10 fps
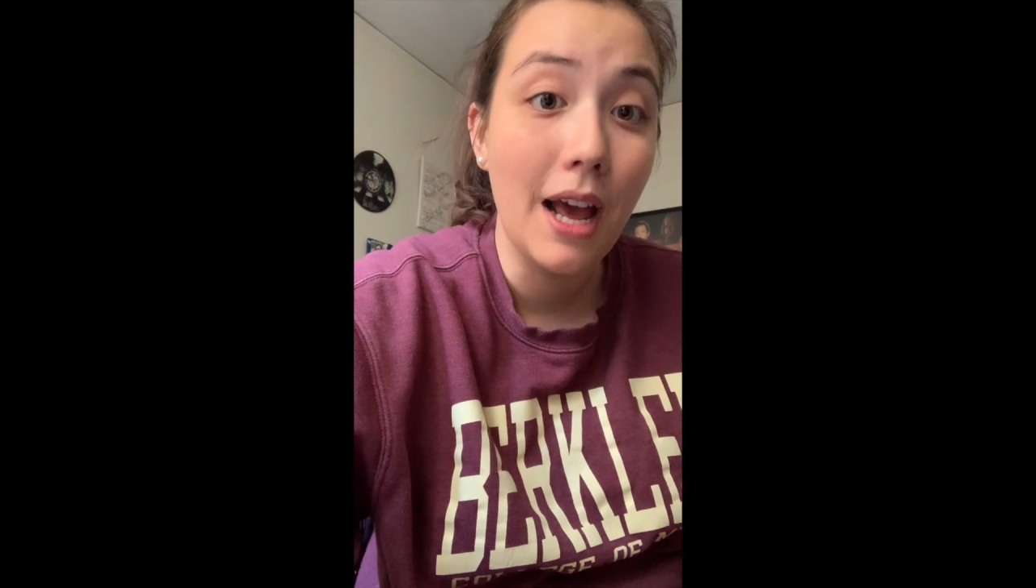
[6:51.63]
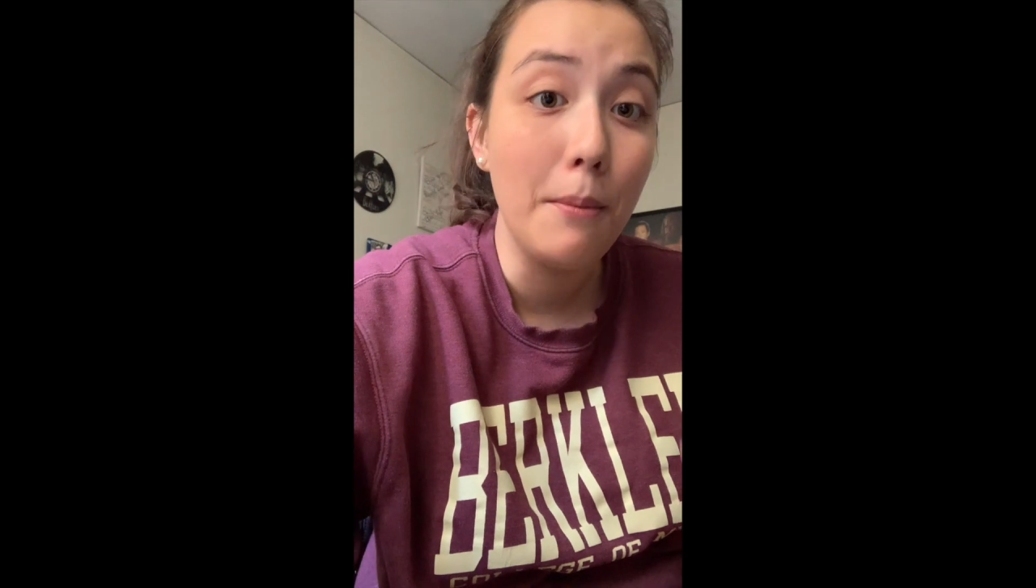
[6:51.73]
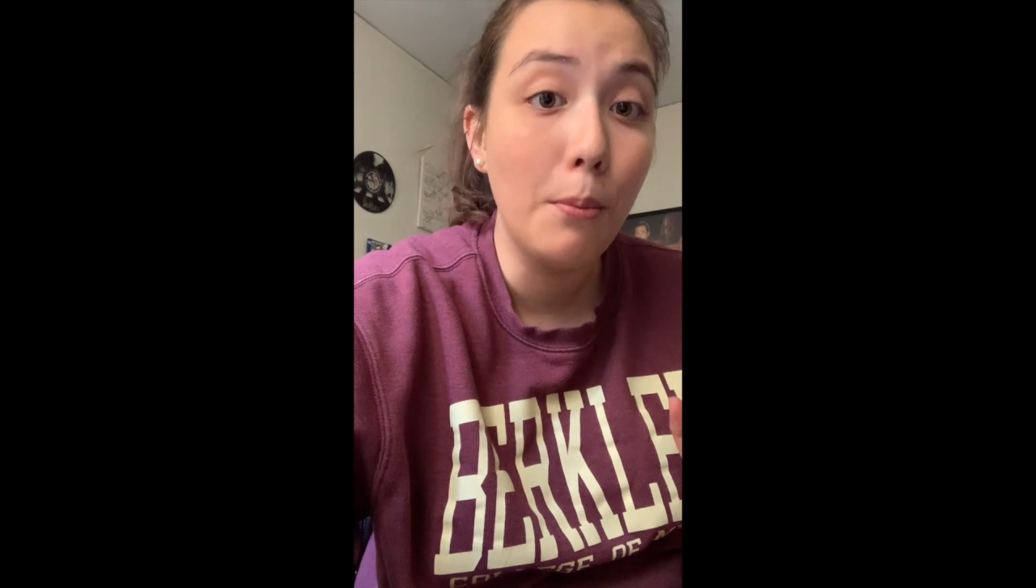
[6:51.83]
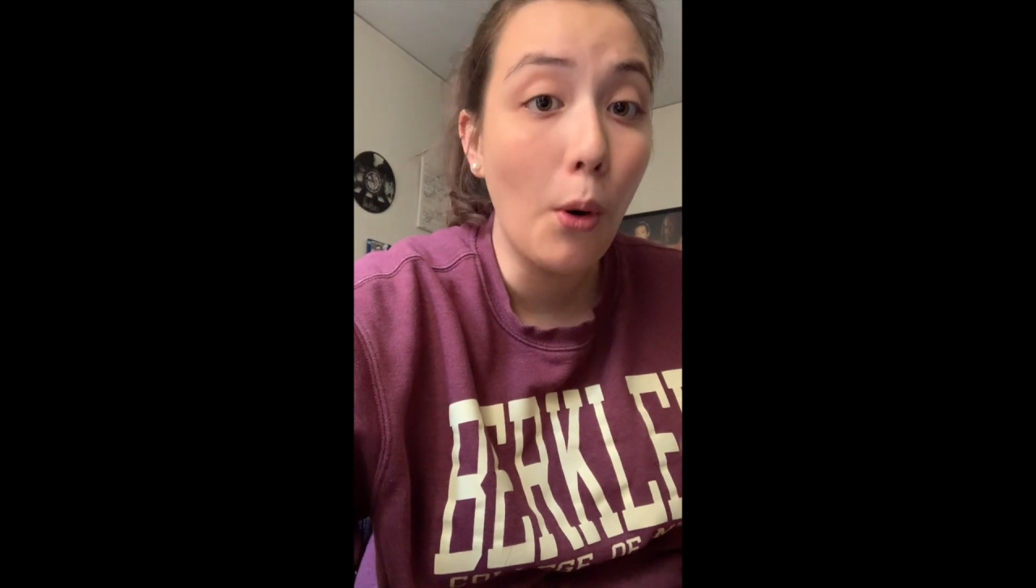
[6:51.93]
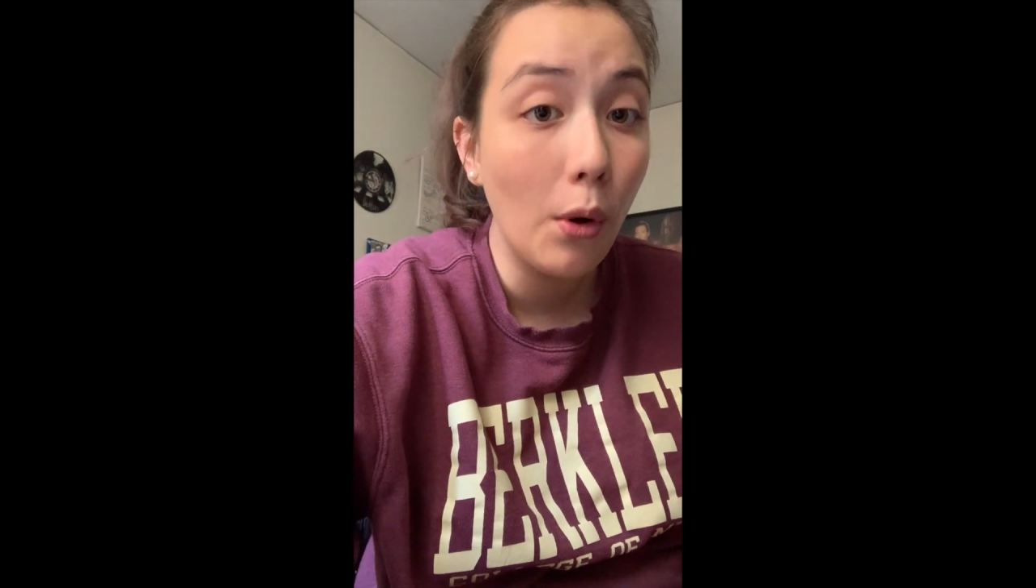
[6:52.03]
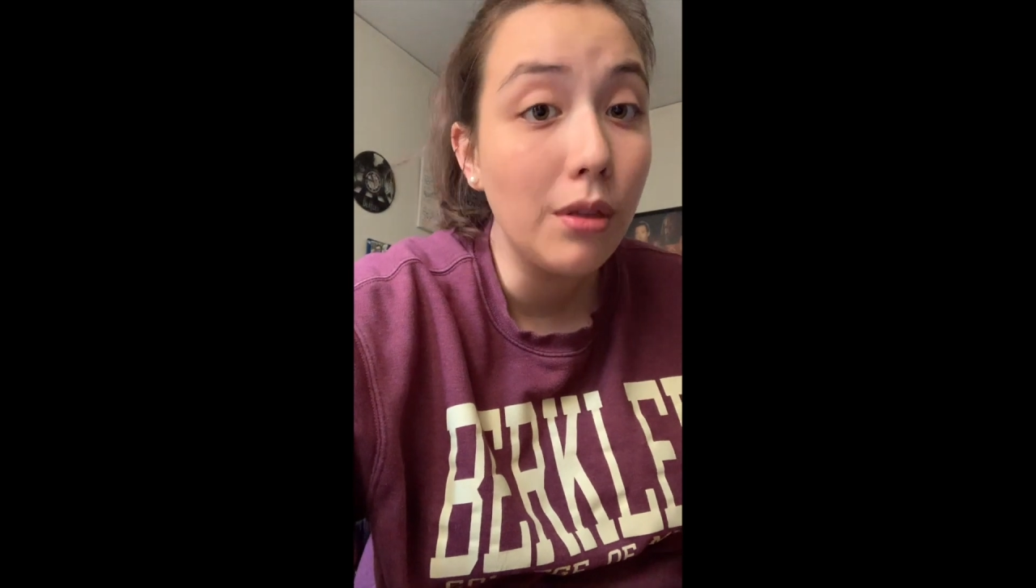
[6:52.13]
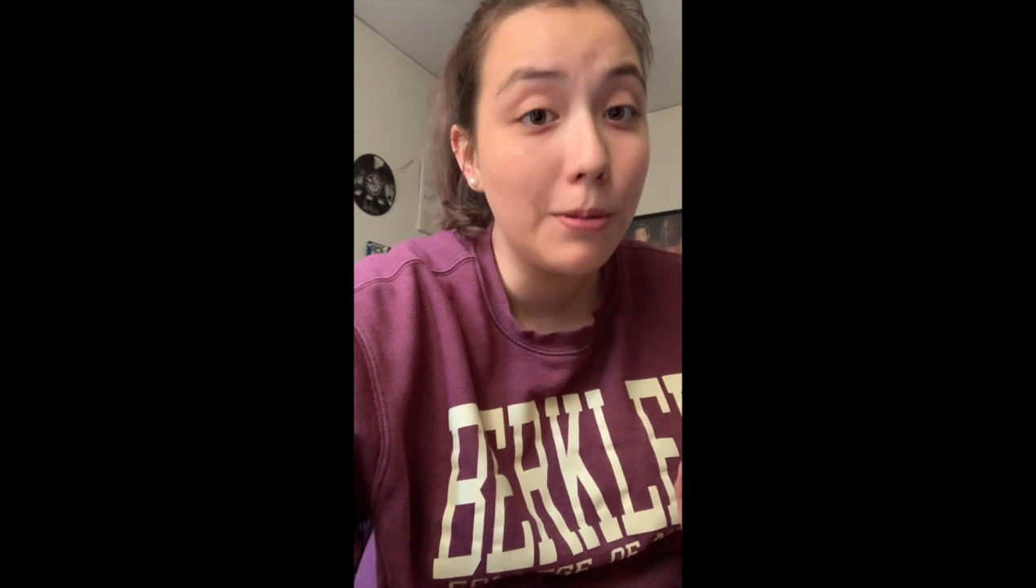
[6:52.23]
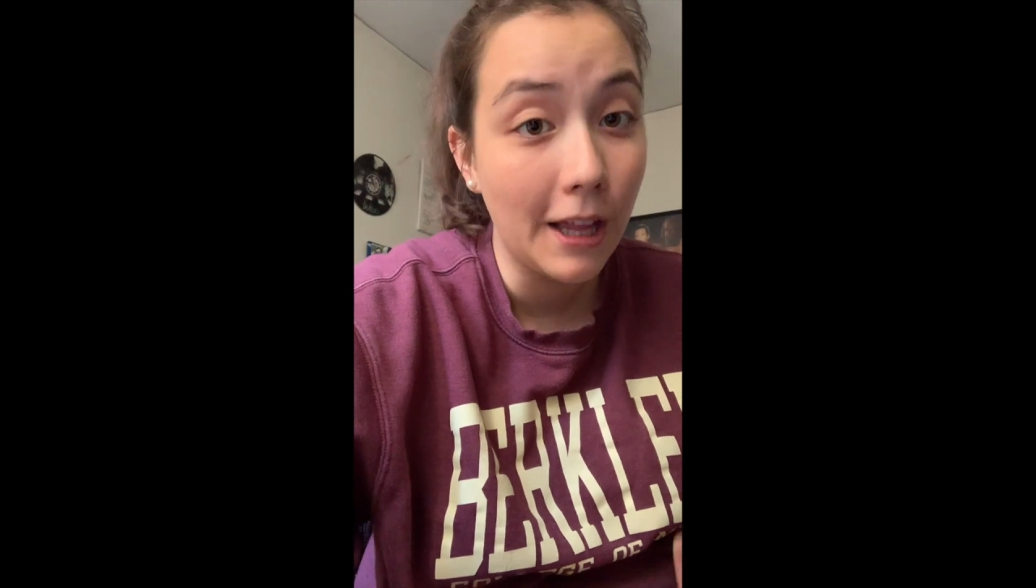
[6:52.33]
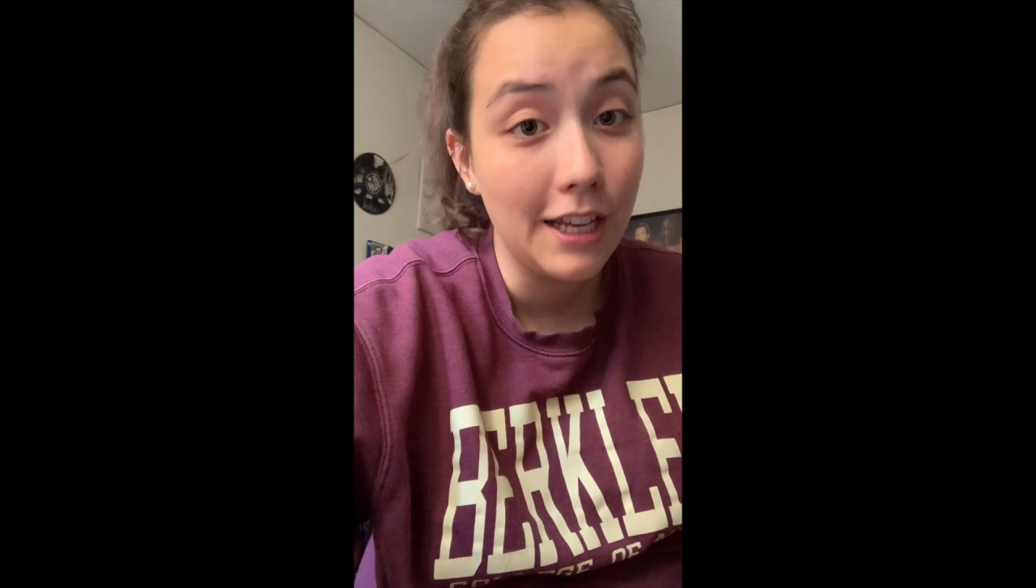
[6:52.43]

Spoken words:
both play